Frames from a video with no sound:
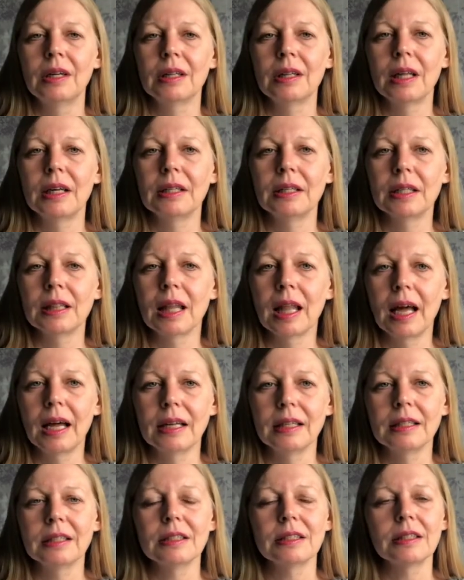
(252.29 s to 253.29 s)
let you
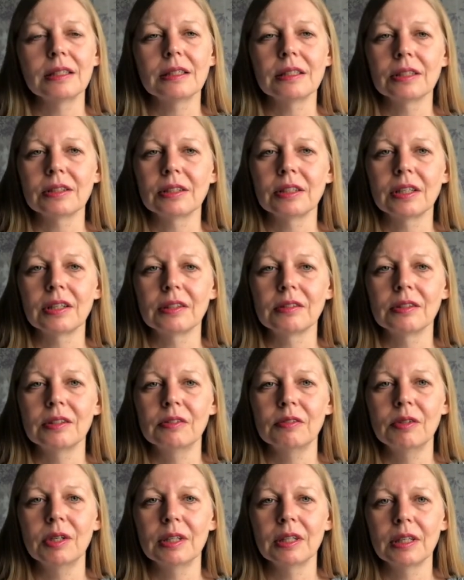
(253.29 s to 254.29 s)
lend until you,
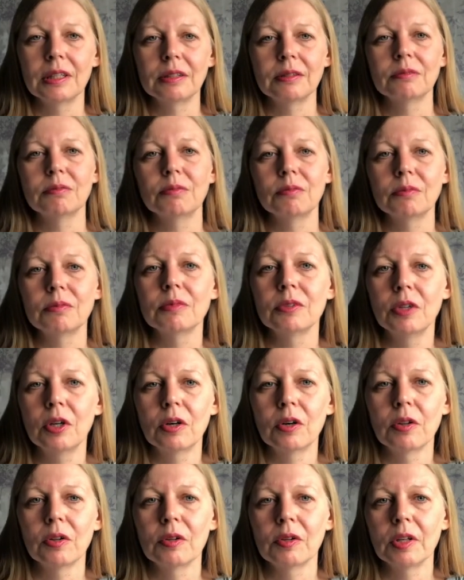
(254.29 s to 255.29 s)
you really
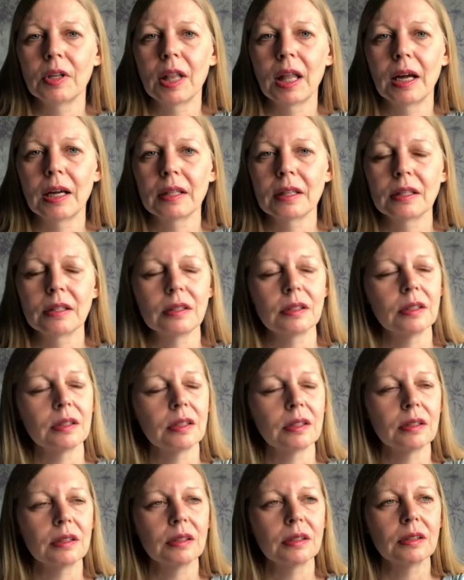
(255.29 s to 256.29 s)
know that you like the,
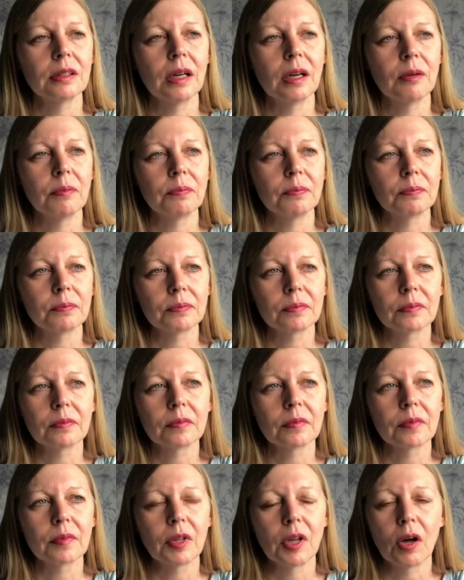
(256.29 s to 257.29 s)
the, um,
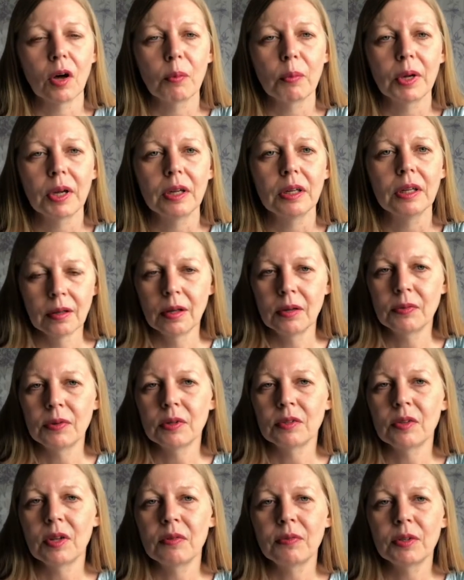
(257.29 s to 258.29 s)
the hobby. If
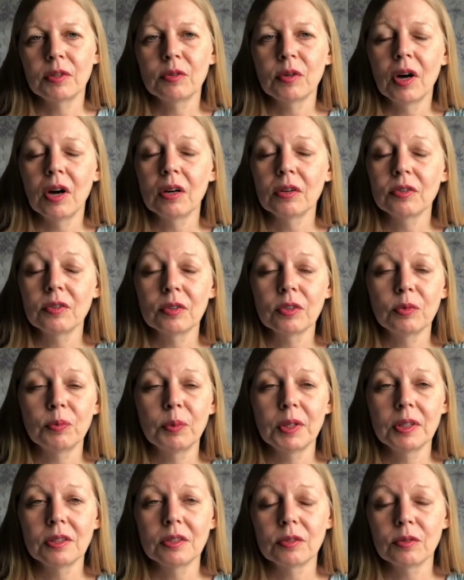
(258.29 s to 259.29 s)
you, if you also
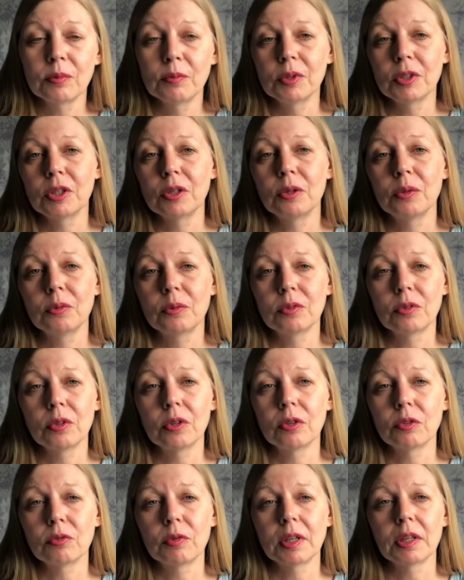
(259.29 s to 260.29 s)
speak to somebody who
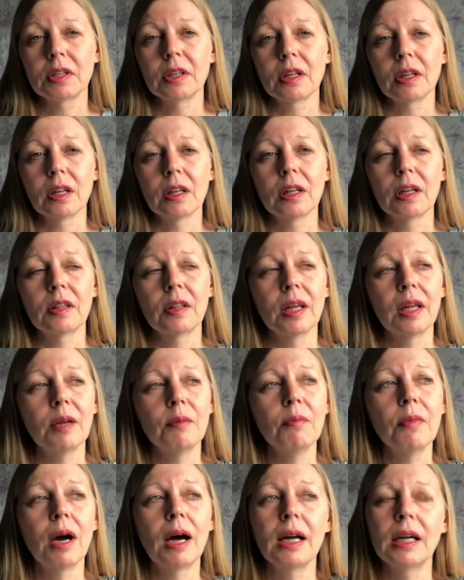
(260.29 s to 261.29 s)
sews regularly, they
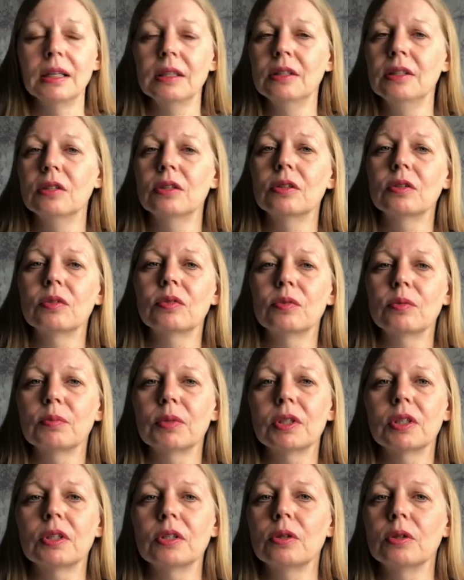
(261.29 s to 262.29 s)
might know
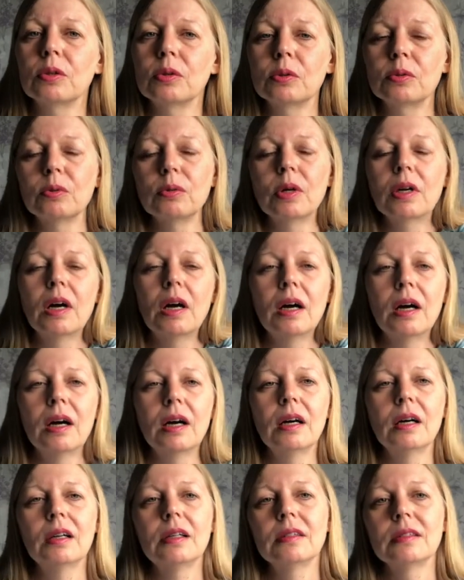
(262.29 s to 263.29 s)
somebody who
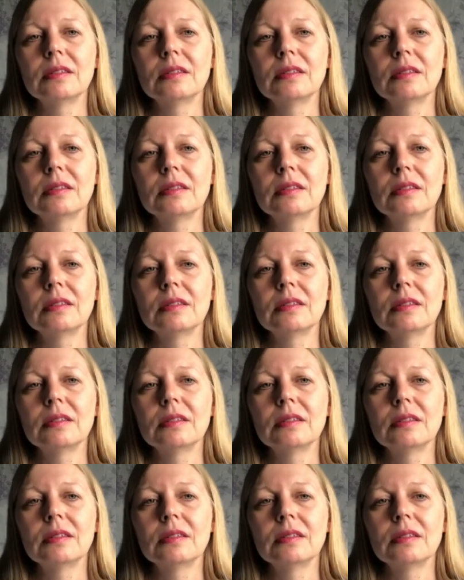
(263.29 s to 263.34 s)
uh,